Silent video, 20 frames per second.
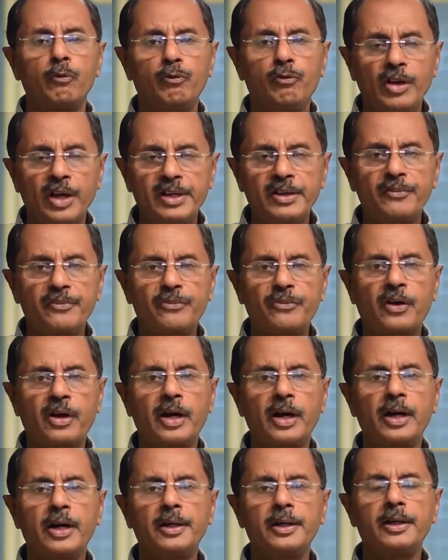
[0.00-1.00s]

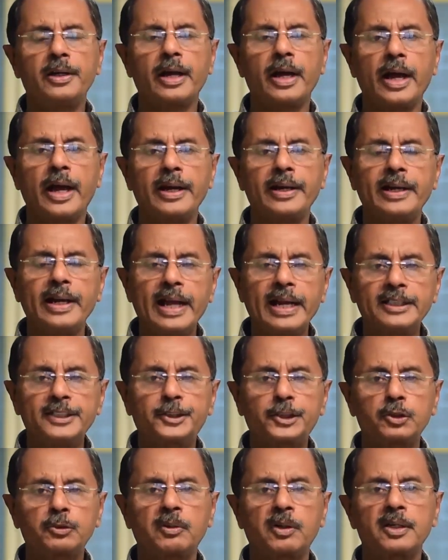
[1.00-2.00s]
verify and
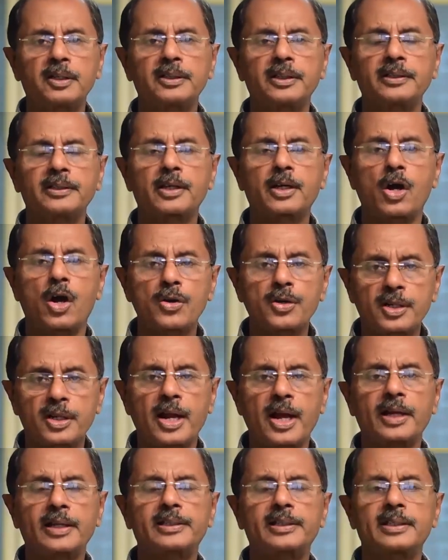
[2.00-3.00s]
ensure that the
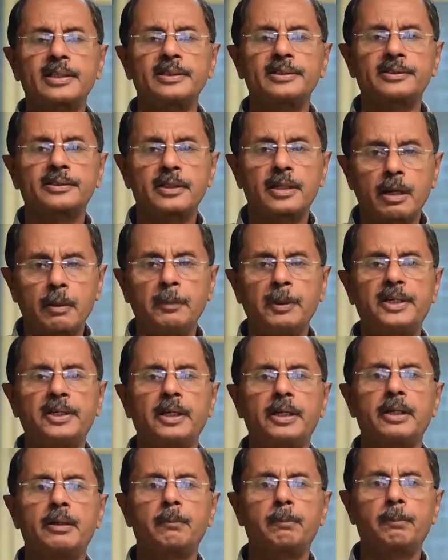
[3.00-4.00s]
contractor is
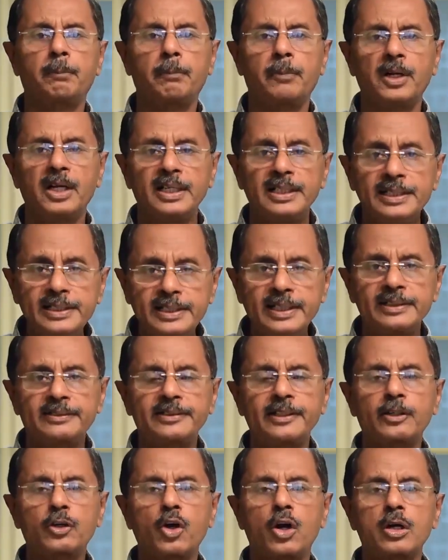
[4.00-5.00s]
remitting
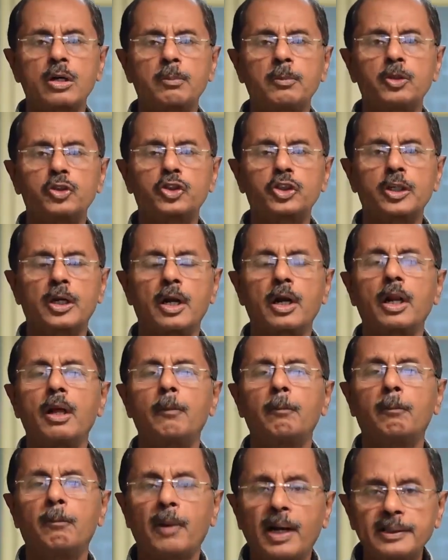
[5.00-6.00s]
ESI contribution on a
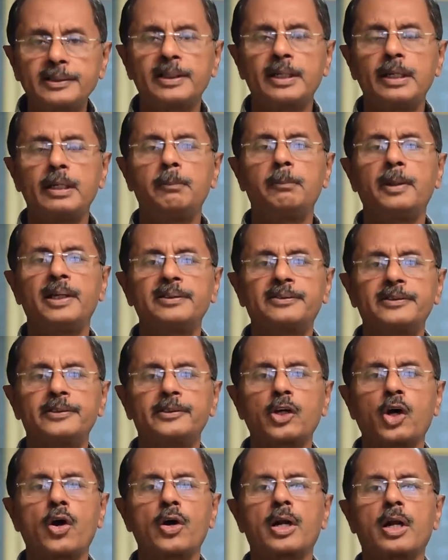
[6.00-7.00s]
monthly basis
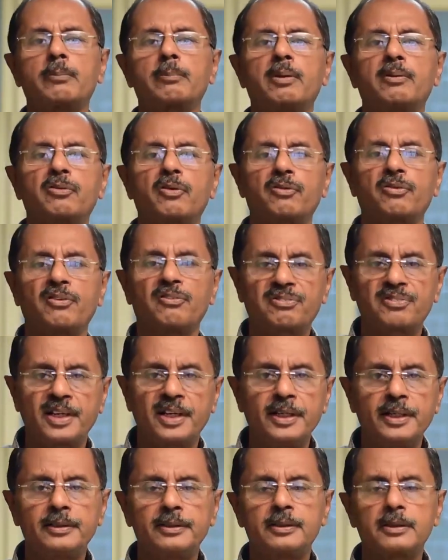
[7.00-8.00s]
on or before
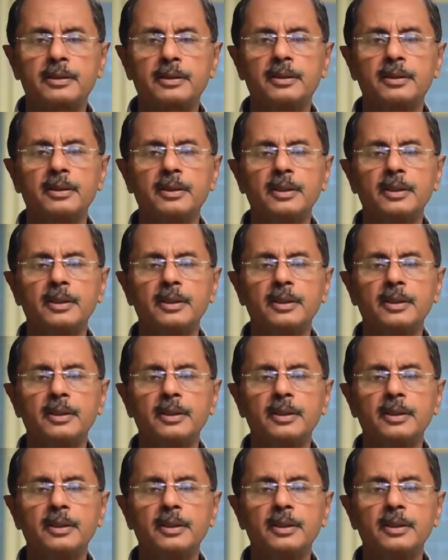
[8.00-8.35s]
15th,